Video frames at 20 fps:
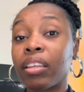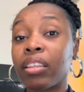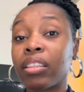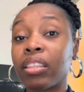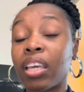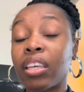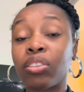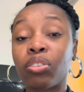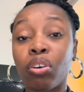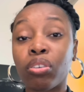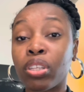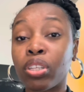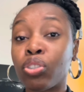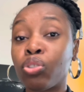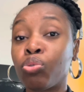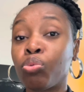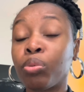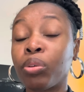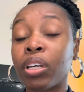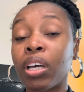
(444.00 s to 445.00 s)
They thought that
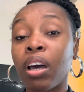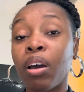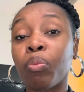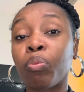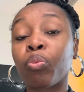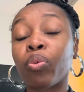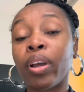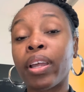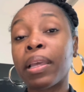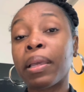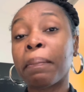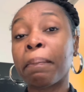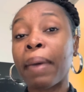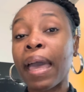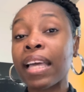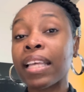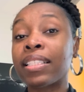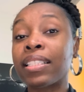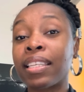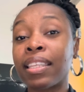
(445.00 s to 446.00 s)
you would come running
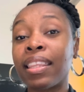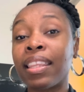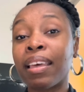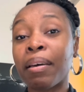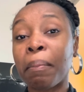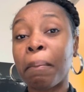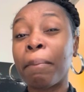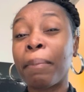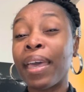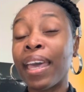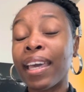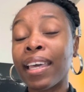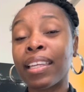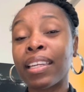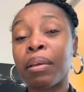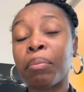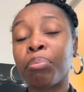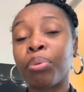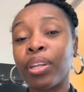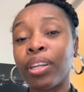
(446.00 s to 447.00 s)
back to them begging
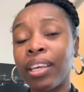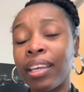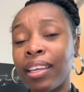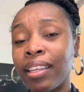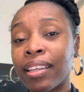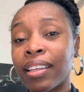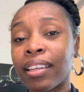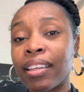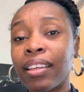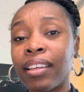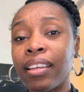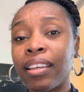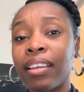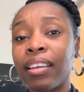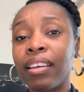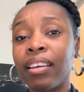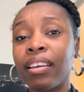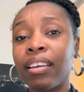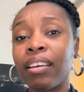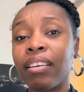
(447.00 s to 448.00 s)
and pleading
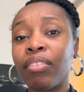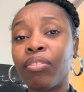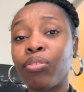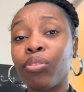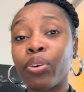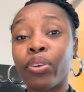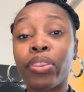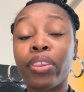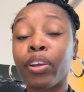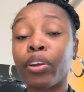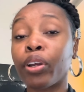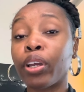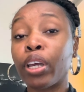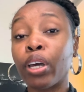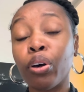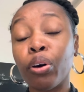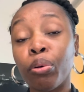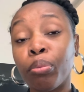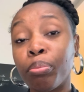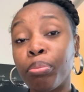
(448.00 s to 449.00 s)
for their
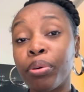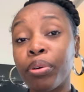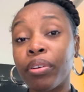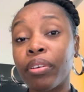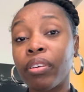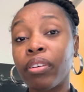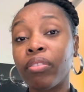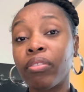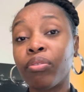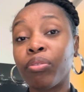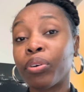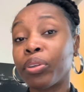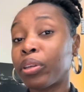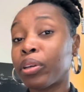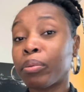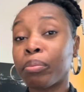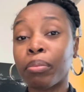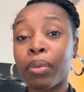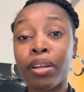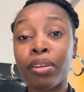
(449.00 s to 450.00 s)
help, for
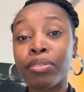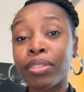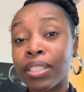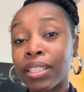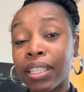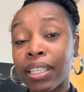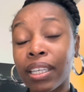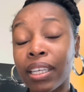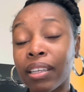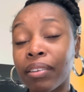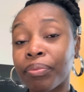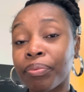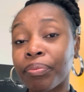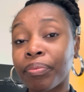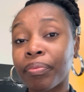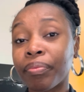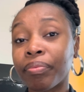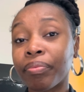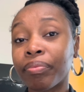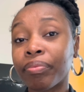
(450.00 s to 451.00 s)
their mercy.
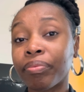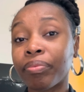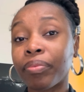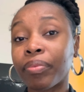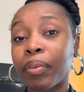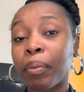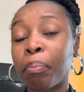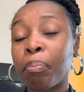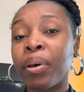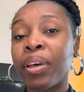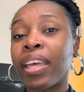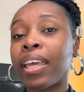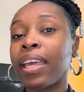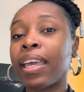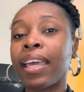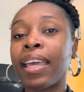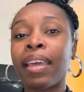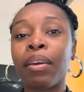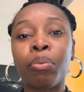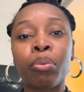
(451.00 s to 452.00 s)
But
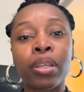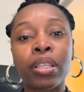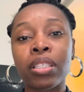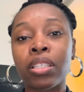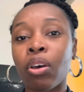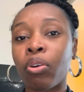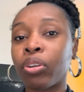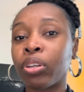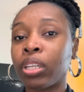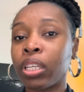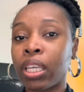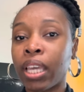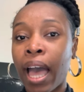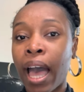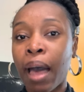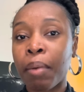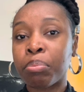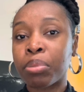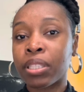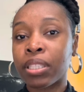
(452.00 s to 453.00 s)
it went totally
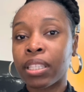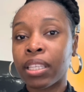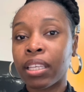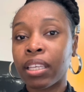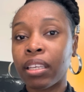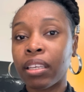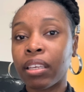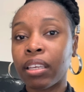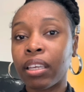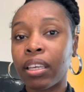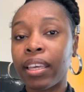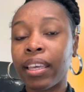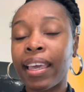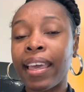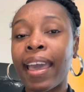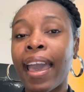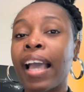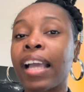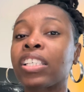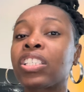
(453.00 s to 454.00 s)
opposite. It
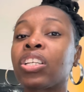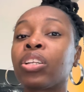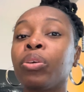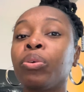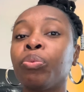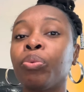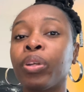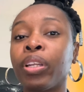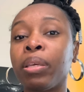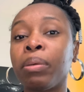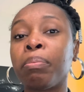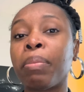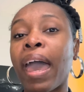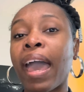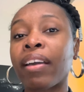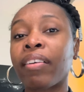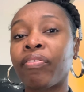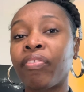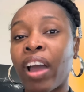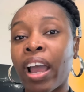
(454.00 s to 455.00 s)
actually really
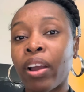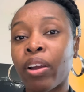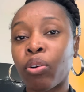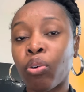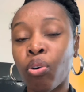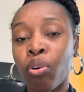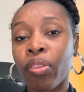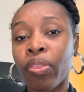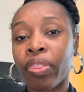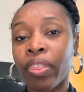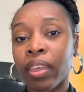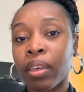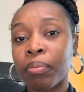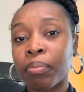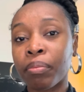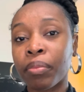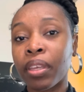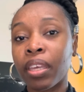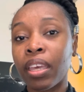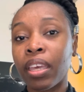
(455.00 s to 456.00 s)
backfired on them.
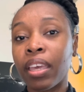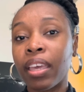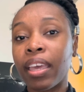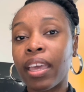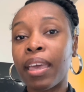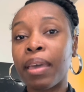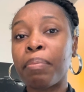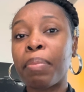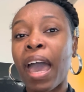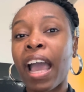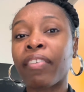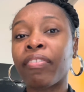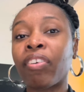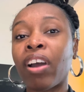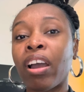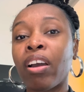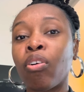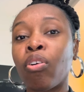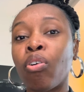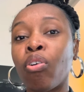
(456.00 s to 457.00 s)
It
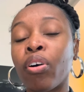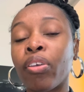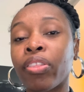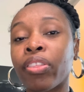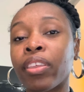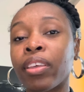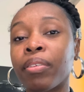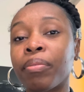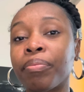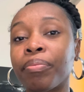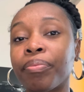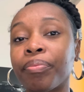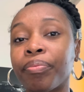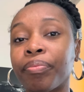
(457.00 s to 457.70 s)
backfired on them.